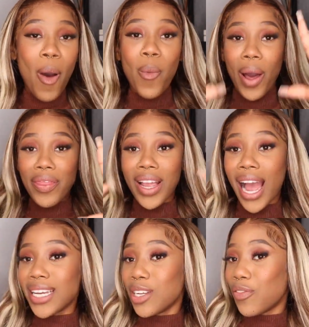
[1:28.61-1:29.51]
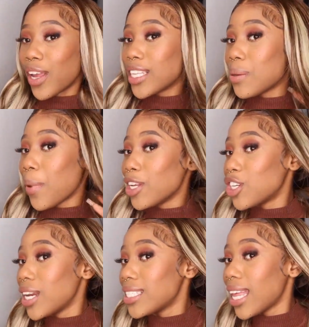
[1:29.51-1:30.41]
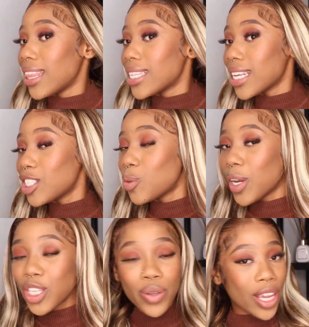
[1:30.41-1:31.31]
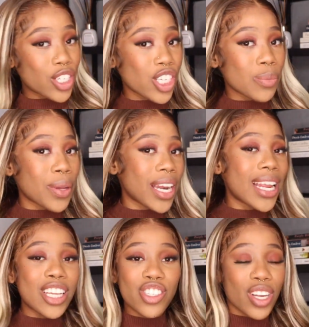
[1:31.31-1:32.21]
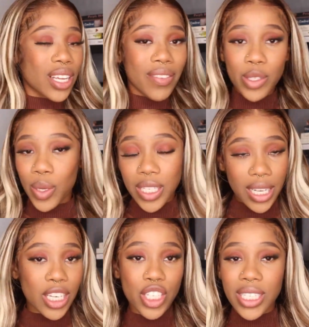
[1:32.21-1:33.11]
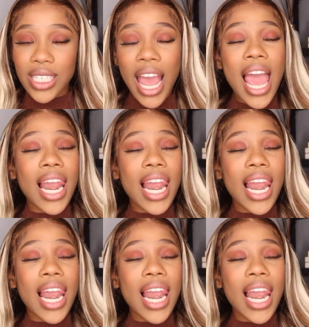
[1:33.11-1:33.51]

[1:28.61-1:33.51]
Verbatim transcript: one thing I did forget to mention is that this is 22 inches, but it is not giving 20 inches.